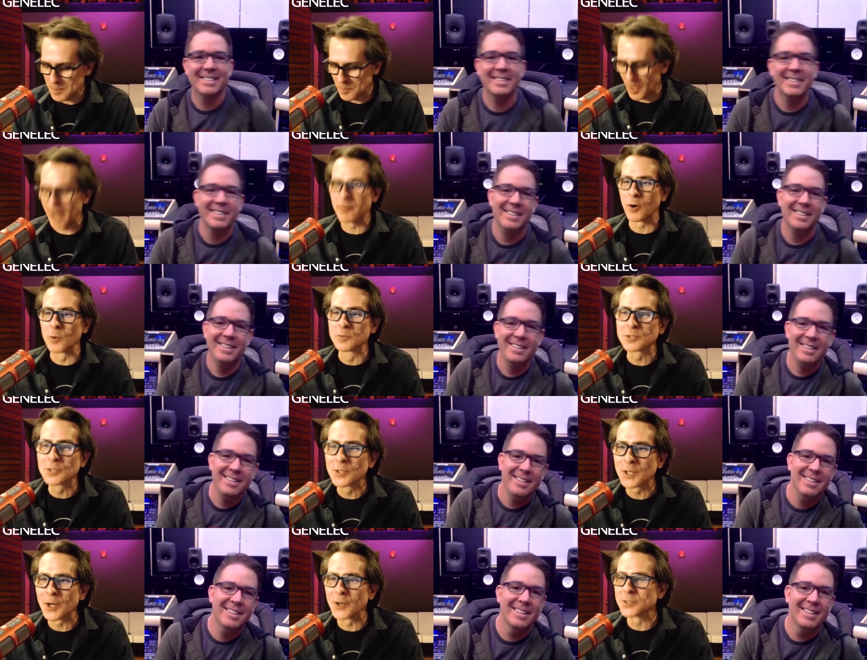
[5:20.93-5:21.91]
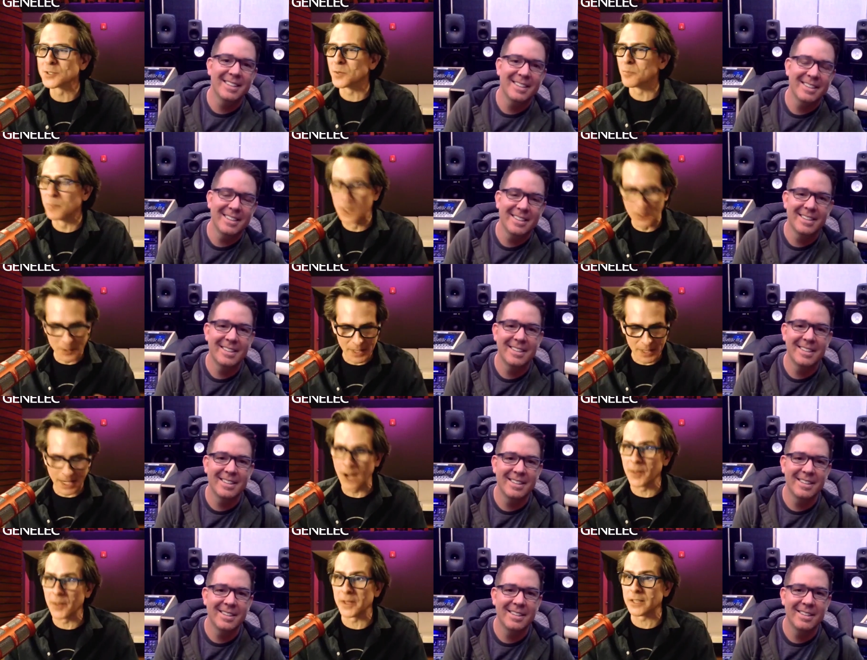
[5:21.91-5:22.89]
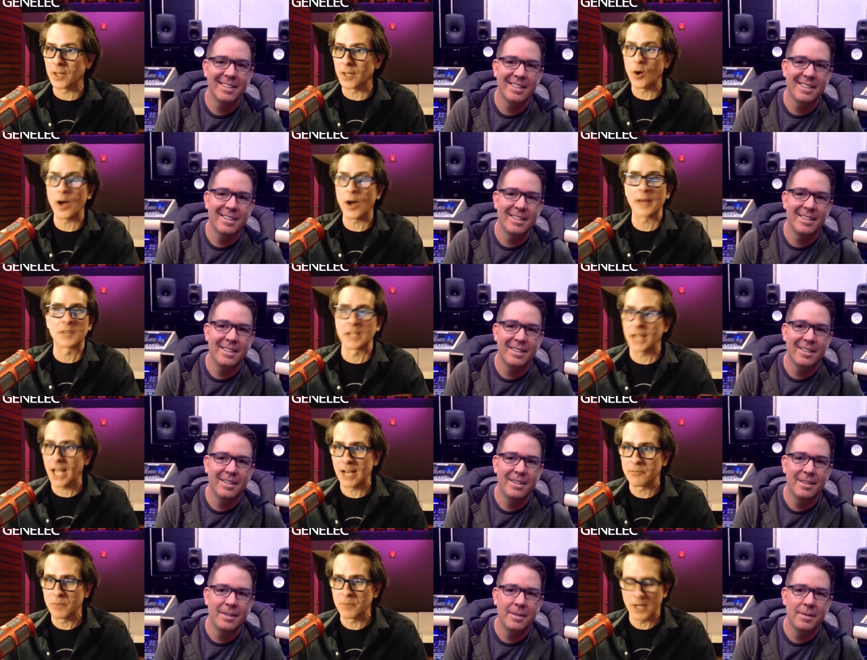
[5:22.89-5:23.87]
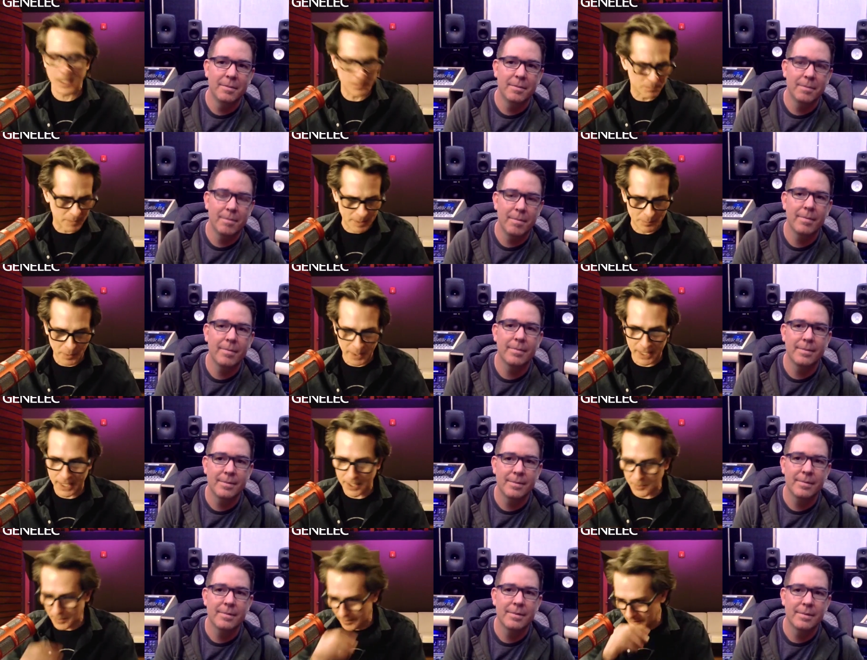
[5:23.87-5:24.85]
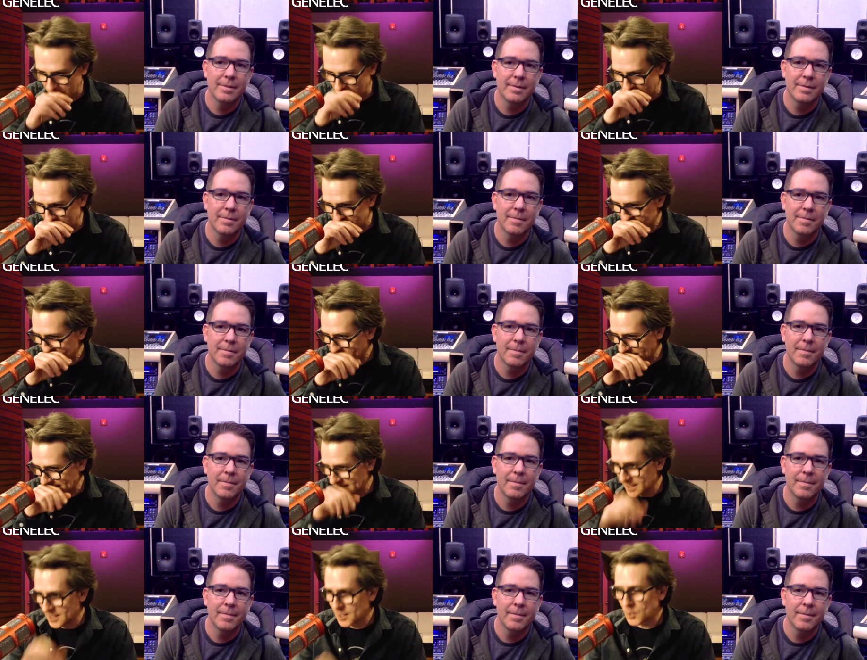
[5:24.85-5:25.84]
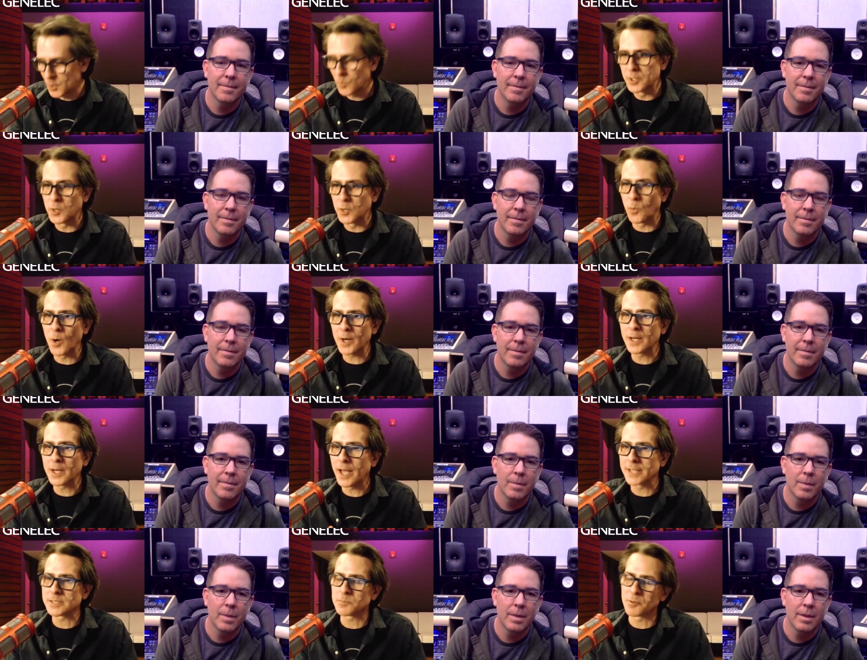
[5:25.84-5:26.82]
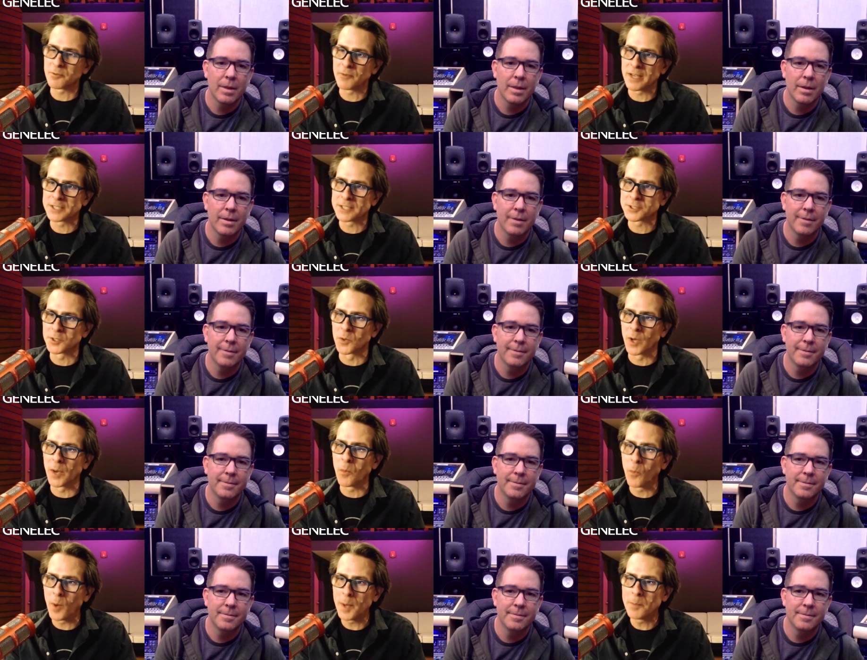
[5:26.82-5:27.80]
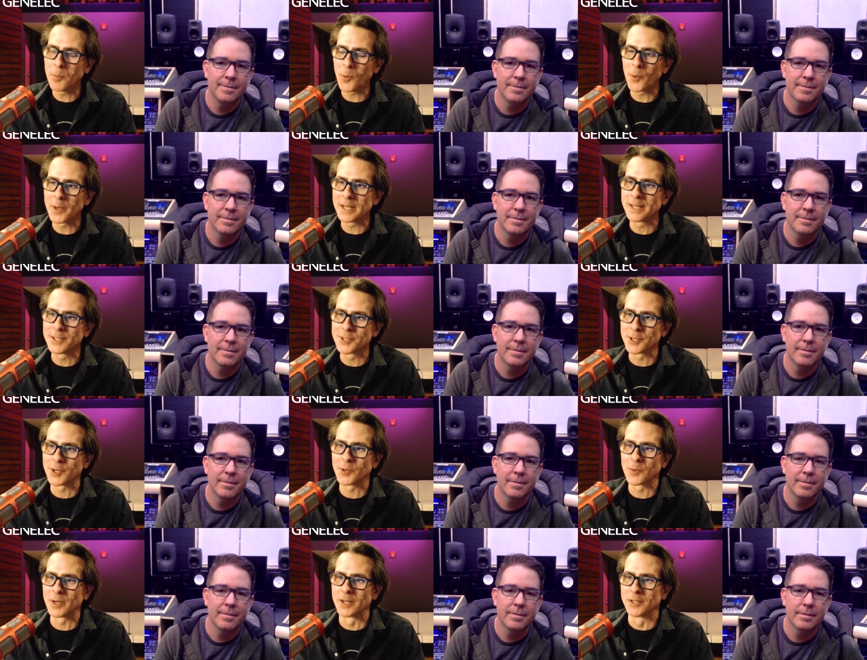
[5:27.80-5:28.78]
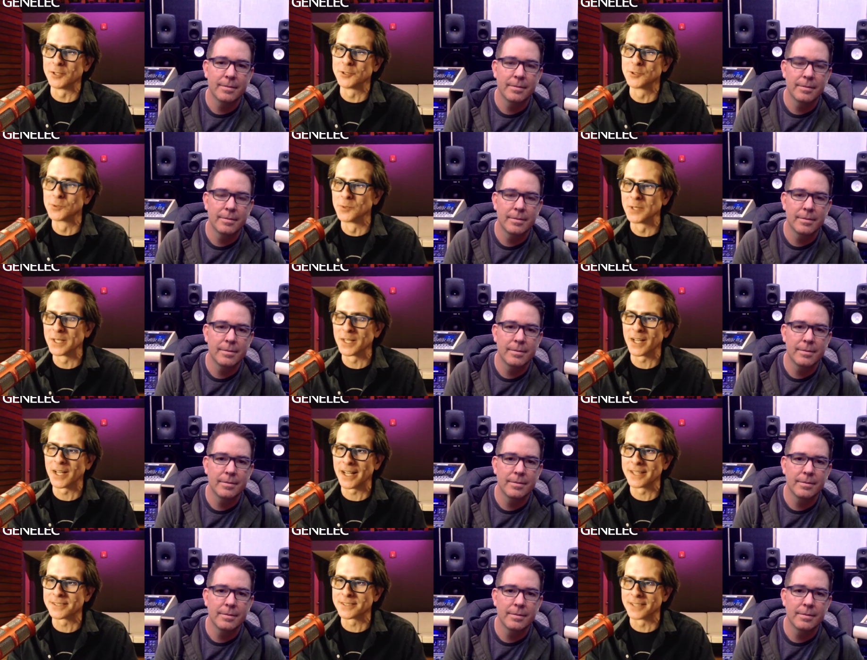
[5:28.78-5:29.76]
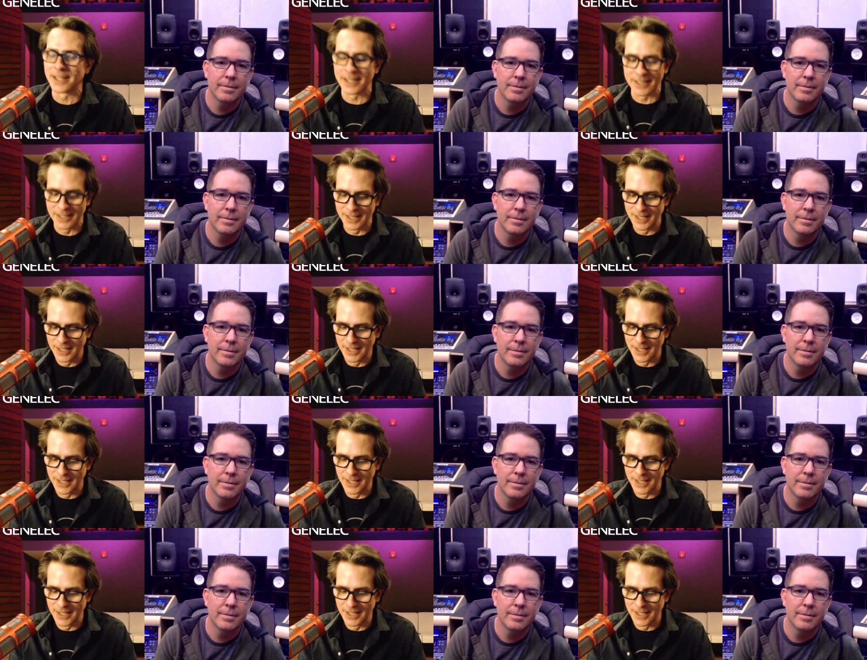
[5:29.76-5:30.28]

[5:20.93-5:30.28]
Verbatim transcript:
Speaker 1: of people have home studios. They're building out like, oh, I can have my my plan or whatever. But when you're working as a professional, at what point in your career did you realize that,